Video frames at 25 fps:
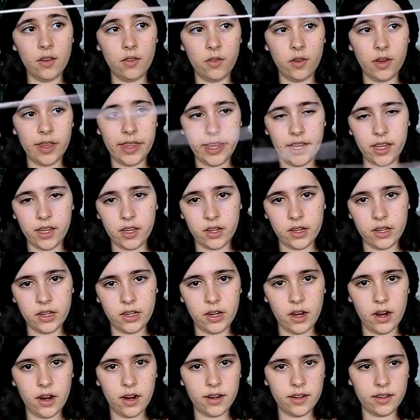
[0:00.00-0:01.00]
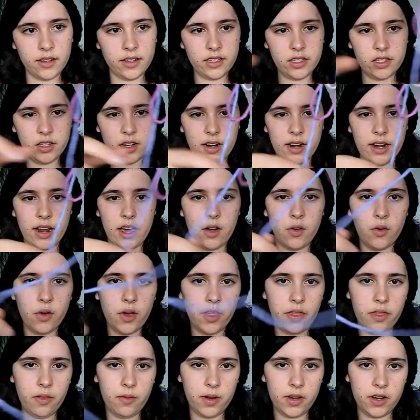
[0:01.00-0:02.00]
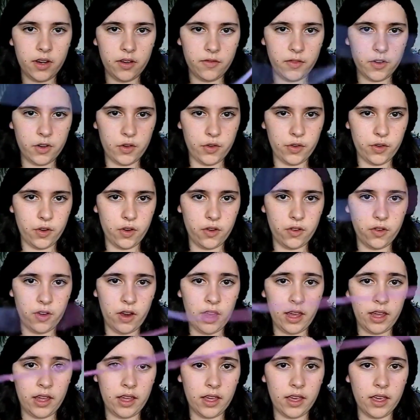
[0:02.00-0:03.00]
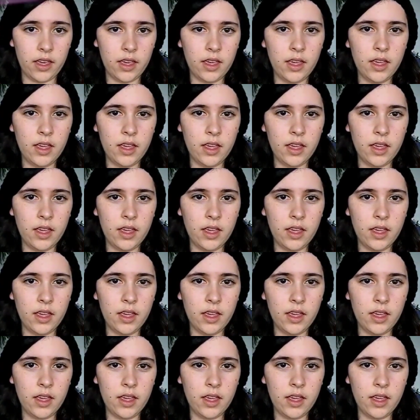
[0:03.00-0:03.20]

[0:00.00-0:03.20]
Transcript: really good yarn to start out with when you're first crocheting,